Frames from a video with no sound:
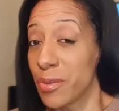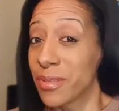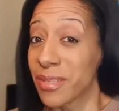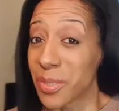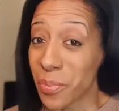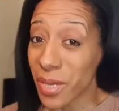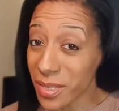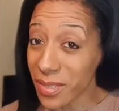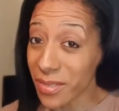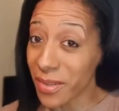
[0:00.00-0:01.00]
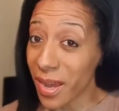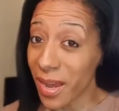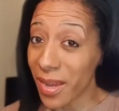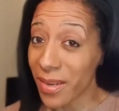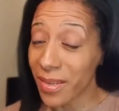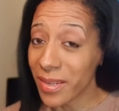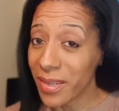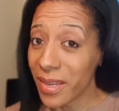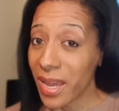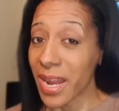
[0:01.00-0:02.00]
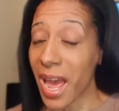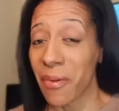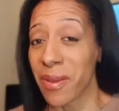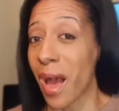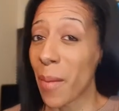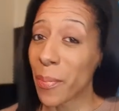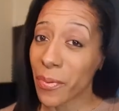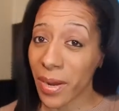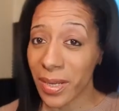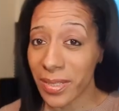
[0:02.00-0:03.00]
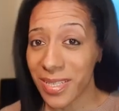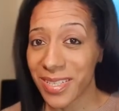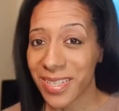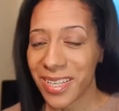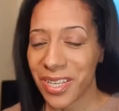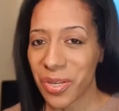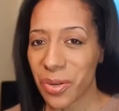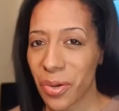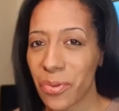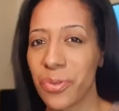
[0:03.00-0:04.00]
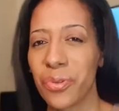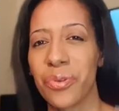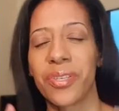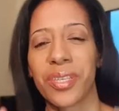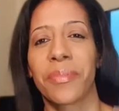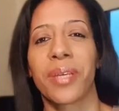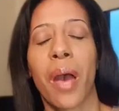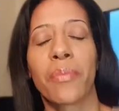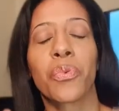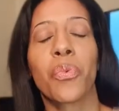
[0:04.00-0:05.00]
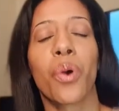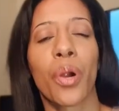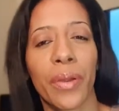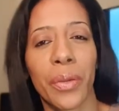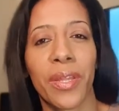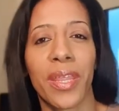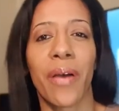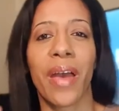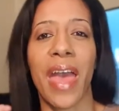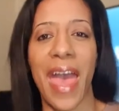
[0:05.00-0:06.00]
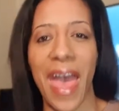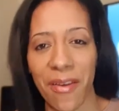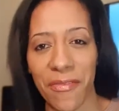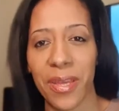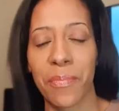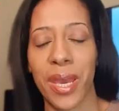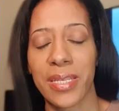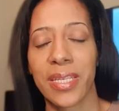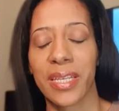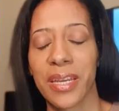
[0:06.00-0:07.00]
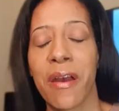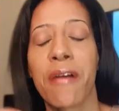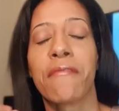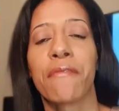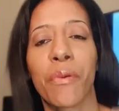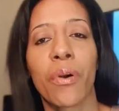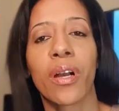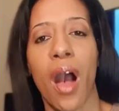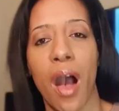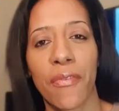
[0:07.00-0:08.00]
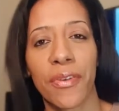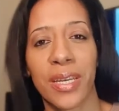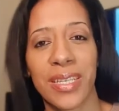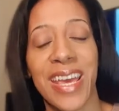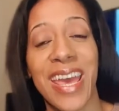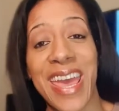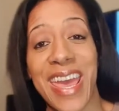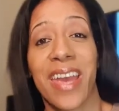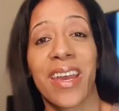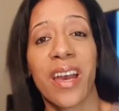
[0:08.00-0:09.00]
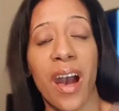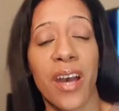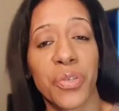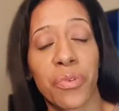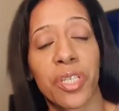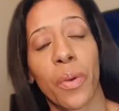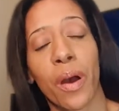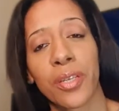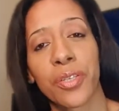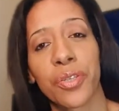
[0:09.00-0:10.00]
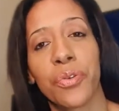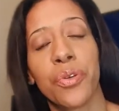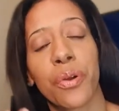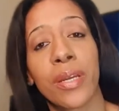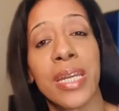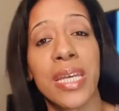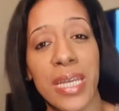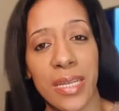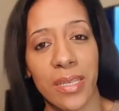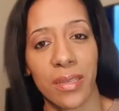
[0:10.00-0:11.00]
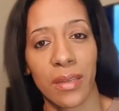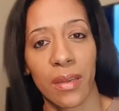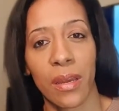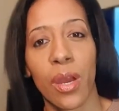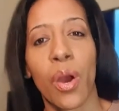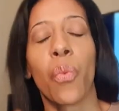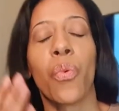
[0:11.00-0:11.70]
Are you suspicious of God and how he operates? Do you sometimes worry without having basically full confidence in God's response to your needs?